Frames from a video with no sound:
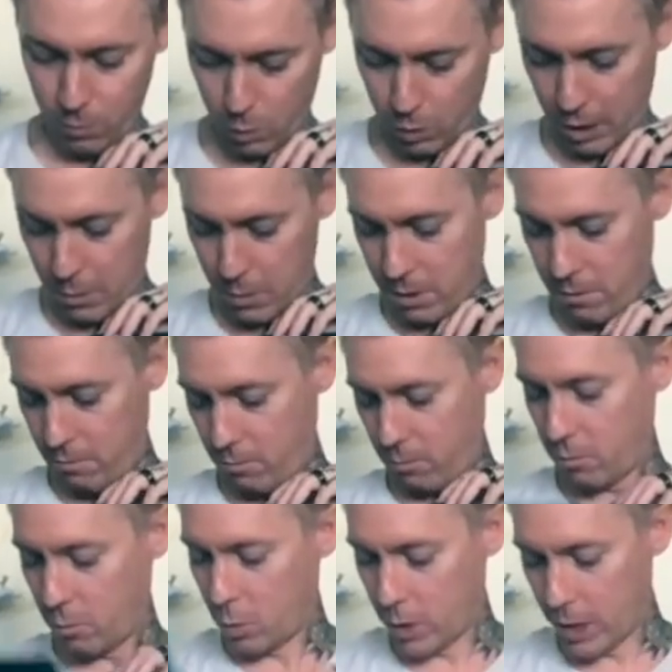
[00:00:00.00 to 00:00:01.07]
which I wouldn't
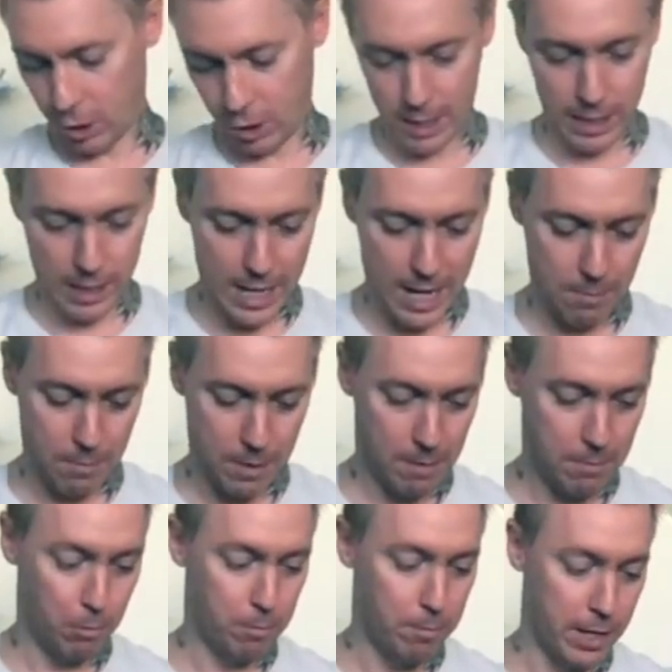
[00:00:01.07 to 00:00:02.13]
wish on a lot of
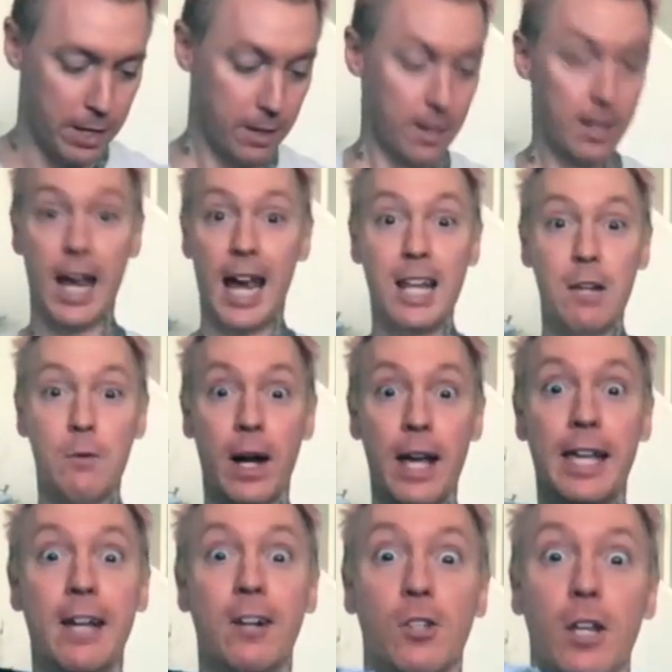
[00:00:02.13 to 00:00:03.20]
people, but anyway,
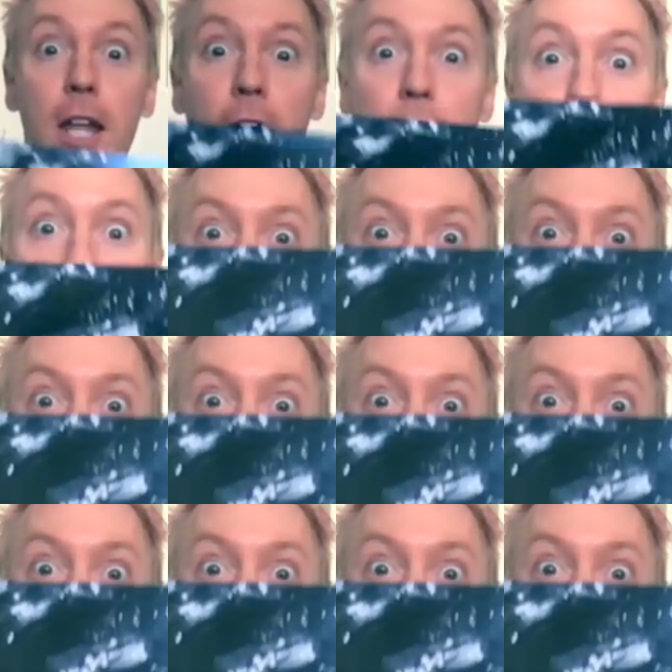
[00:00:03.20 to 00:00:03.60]
here's another